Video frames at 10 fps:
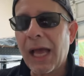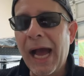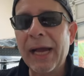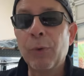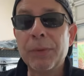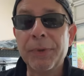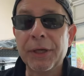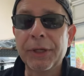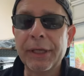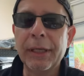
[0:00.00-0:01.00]
I would
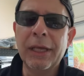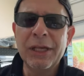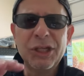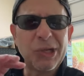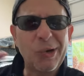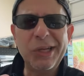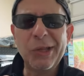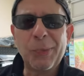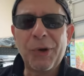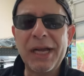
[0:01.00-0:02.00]
build it, showing you
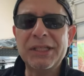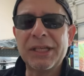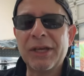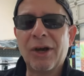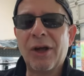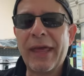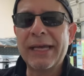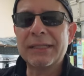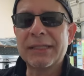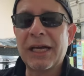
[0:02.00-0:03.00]
the pricing and all
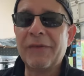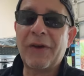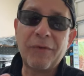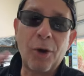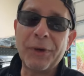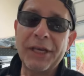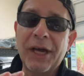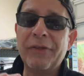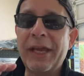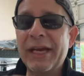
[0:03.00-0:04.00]
that stuff. I've already
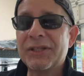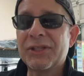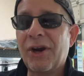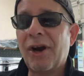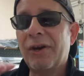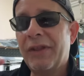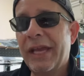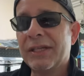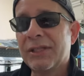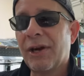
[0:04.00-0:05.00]
done the SR and
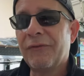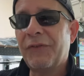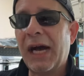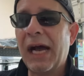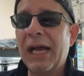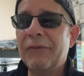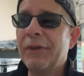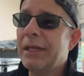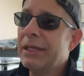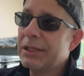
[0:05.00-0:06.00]
the SR5.
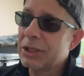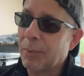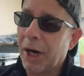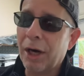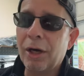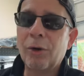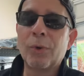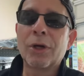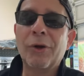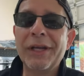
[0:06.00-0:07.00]
Tomorrow,
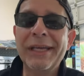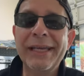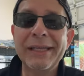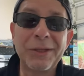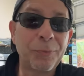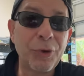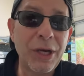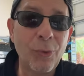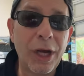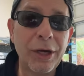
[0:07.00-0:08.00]
we're going to hit the
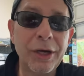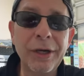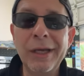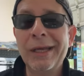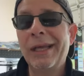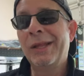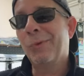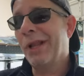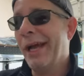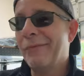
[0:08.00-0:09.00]
pre-runner, and then
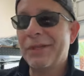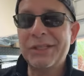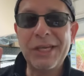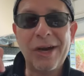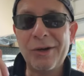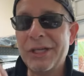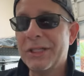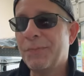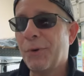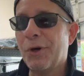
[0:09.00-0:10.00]
we'll have the TRD
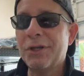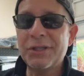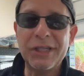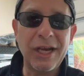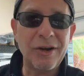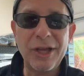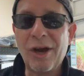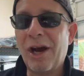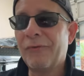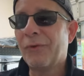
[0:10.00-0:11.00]
Sport,
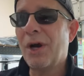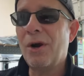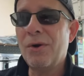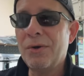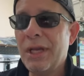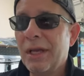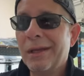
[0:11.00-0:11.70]
TRD Off-Road,